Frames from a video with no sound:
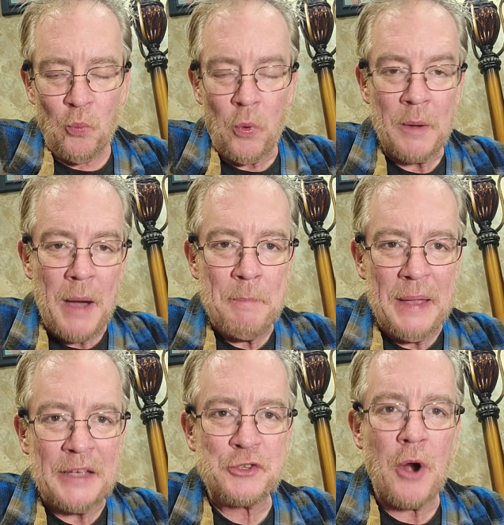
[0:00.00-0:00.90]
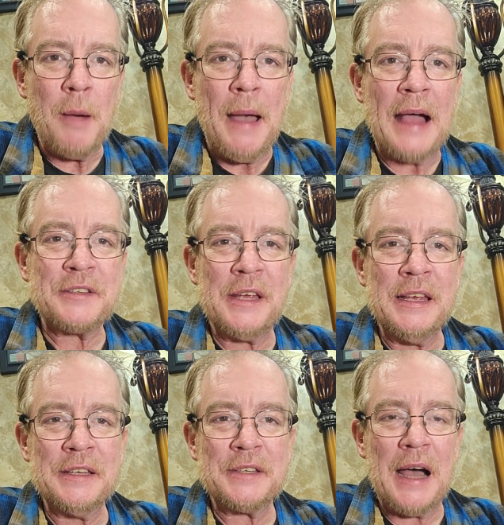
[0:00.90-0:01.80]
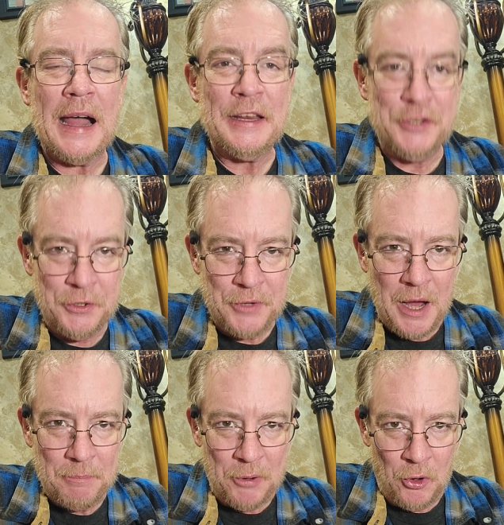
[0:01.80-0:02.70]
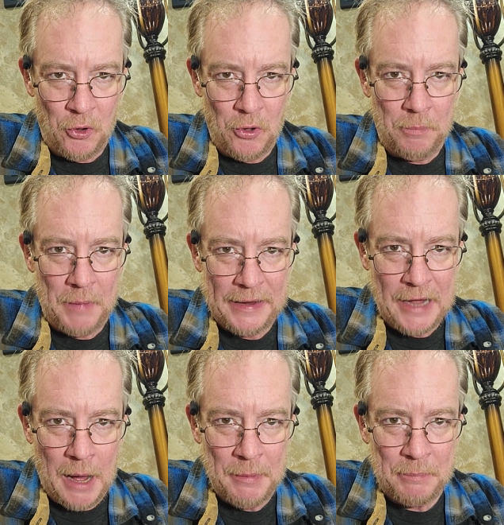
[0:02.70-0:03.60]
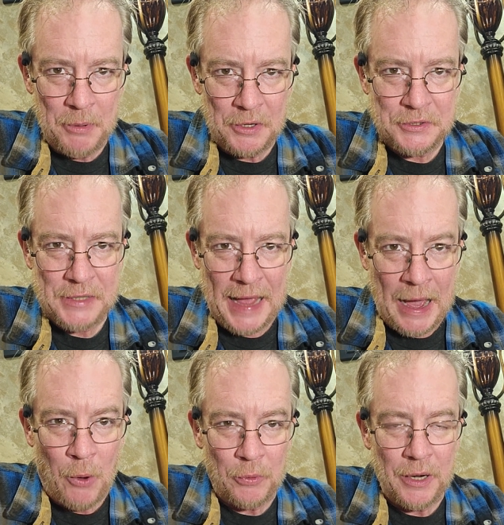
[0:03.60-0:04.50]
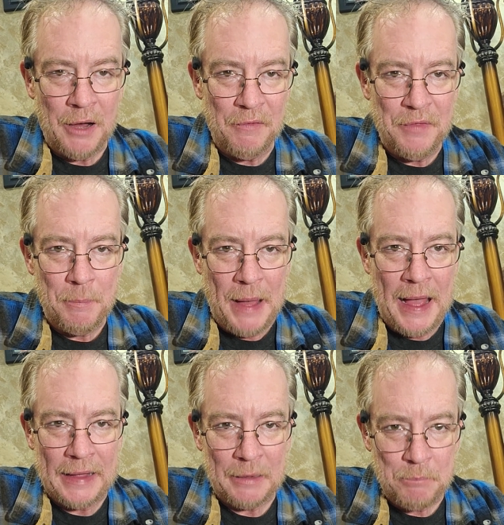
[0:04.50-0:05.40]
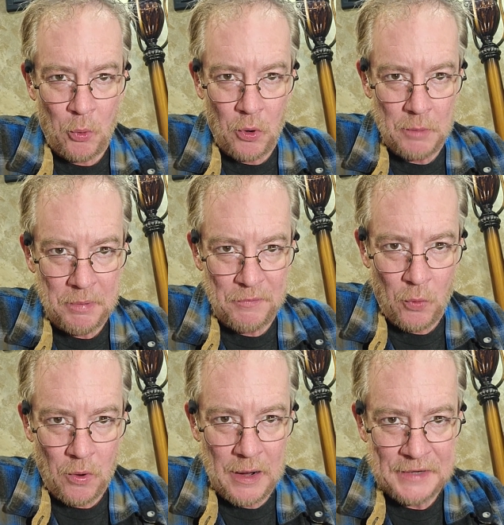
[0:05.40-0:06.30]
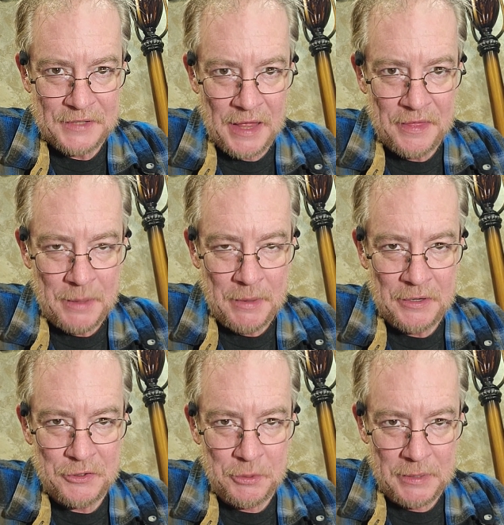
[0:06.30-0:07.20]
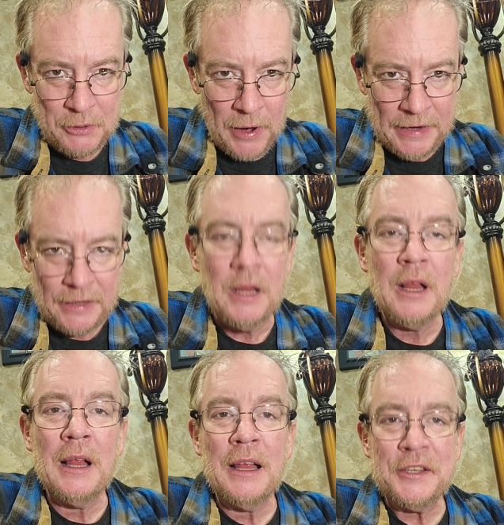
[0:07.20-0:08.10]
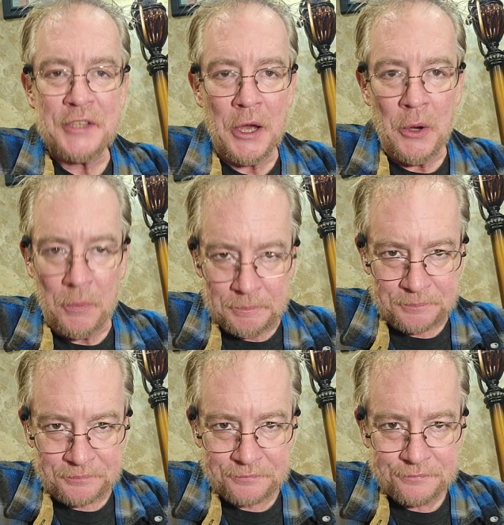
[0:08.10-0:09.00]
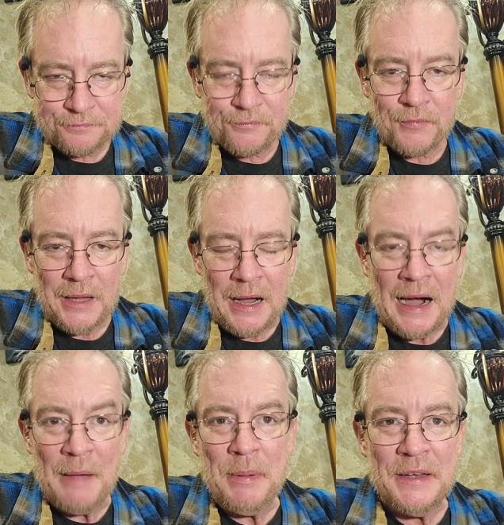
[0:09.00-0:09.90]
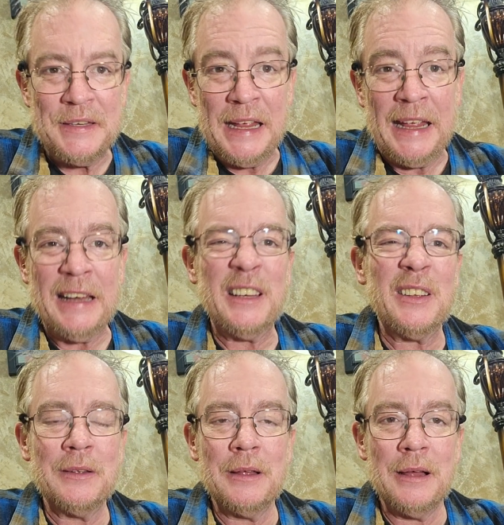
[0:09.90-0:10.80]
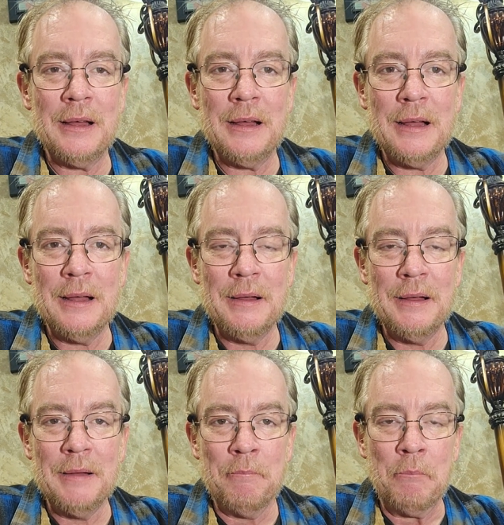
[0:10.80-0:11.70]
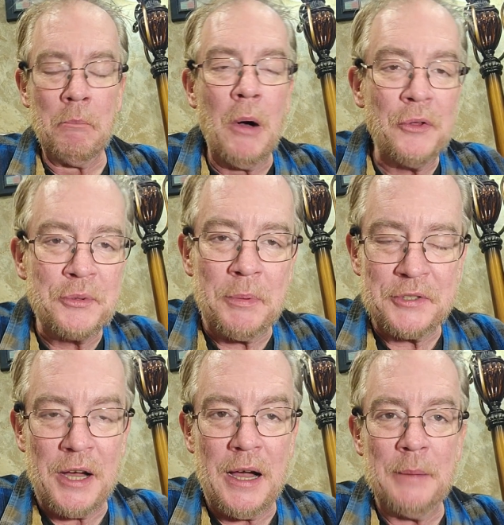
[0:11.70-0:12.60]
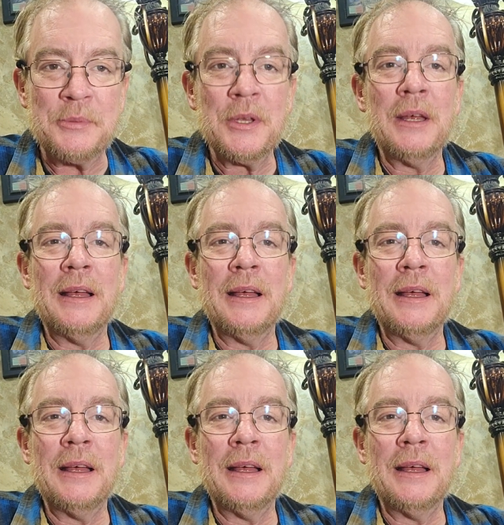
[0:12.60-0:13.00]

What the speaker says: of my biggest drawbacks is I do not pull my comic books out of the bag and board before I send them in to be graded. So I've been dinged multiple times